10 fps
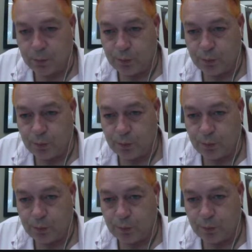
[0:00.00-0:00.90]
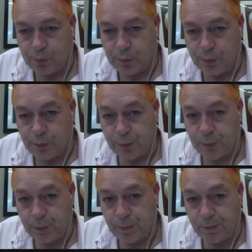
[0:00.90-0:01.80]

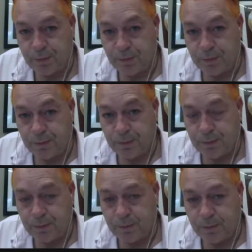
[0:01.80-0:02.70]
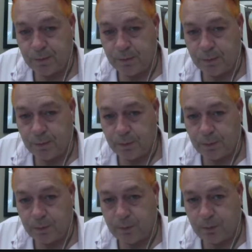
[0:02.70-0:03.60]

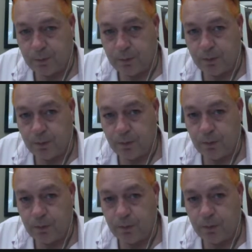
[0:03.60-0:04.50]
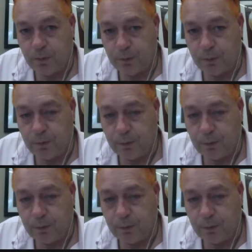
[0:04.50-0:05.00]
The person shown says nothing.